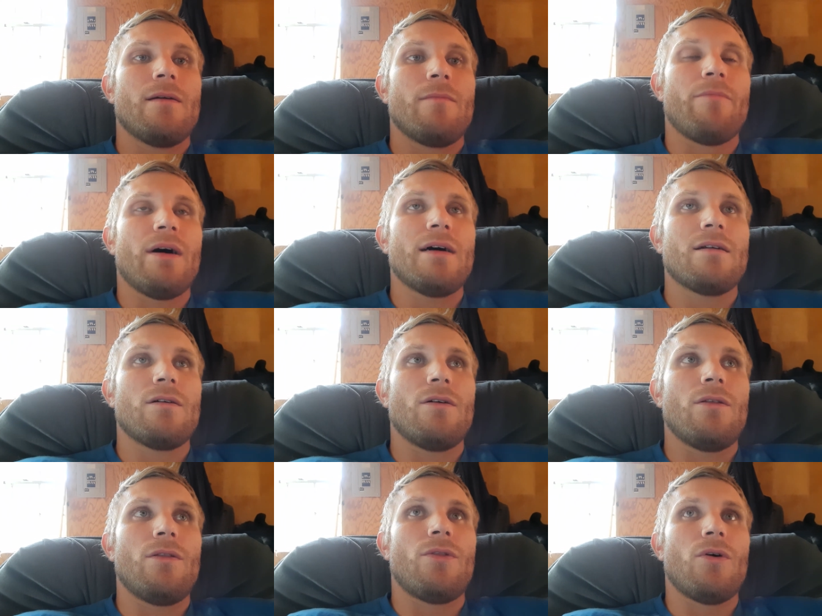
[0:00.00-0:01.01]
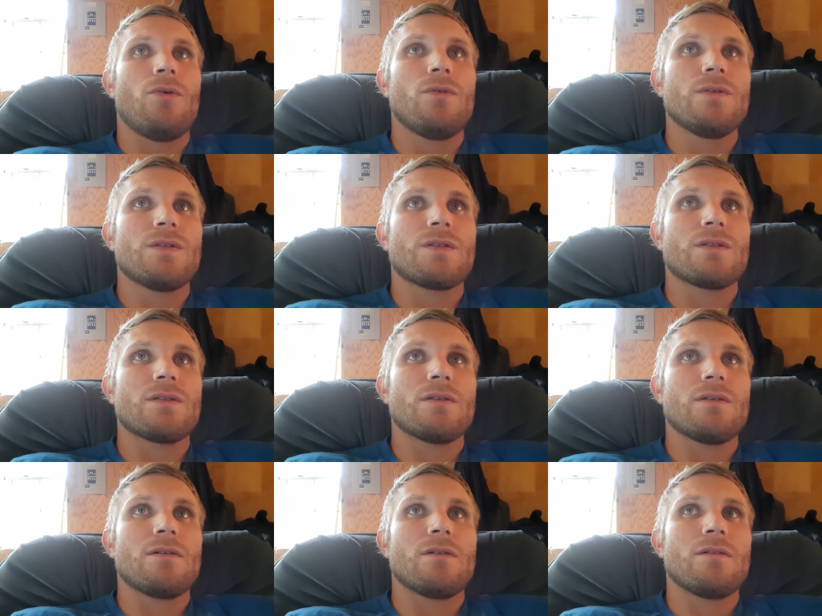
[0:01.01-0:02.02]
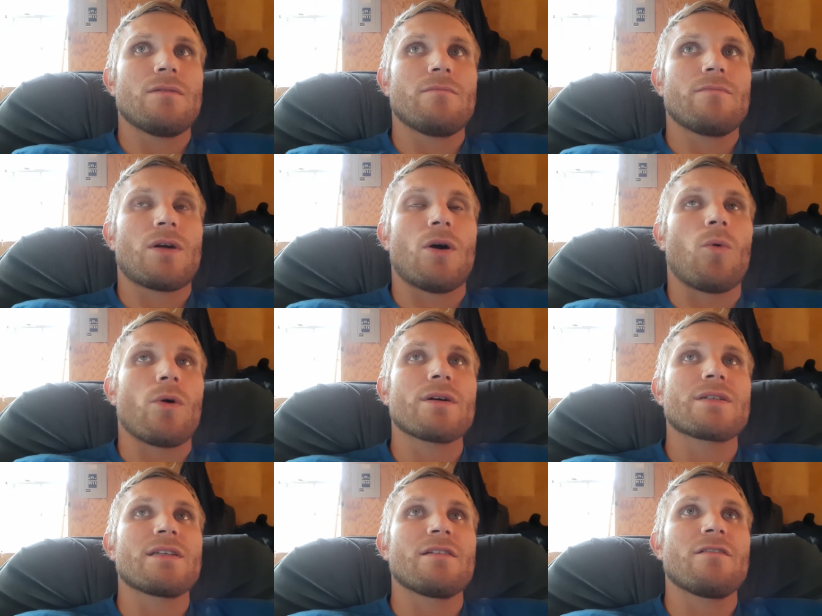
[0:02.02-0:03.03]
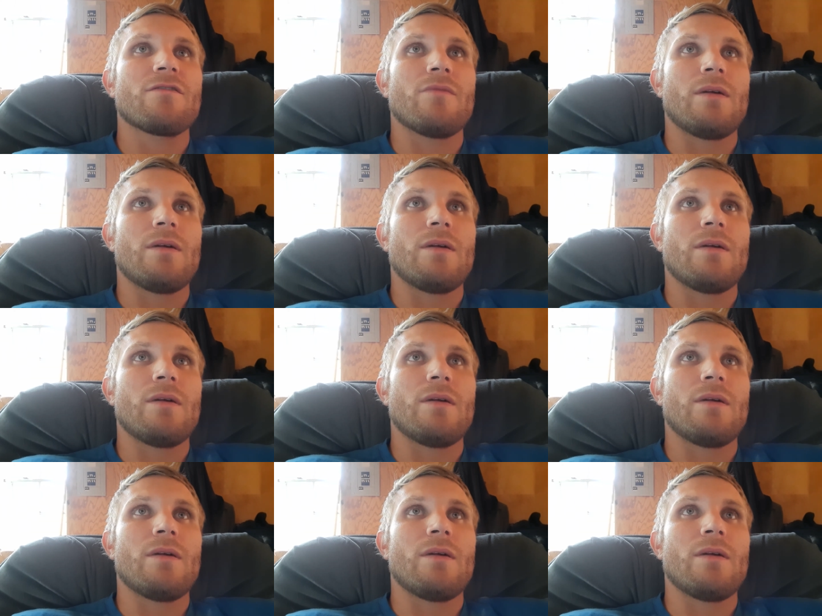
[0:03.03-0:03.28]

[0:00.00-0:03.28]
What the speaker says: but those coercive,